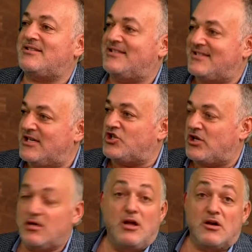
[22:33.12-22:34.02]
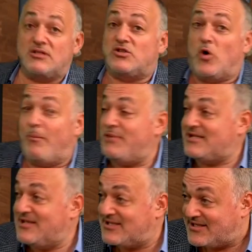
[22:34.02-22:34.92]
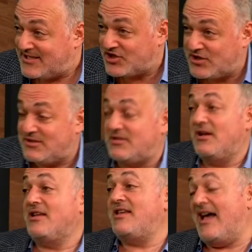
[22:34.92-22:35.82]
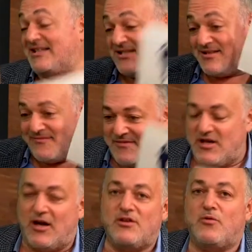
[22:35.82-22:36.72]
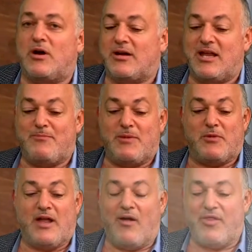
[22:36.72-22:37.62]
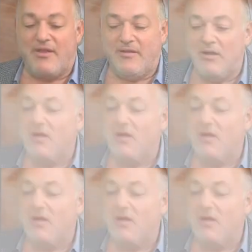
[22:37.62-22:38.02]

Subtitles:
decision, because it's all business decisions. Yes, you know, you want to keep people healthy,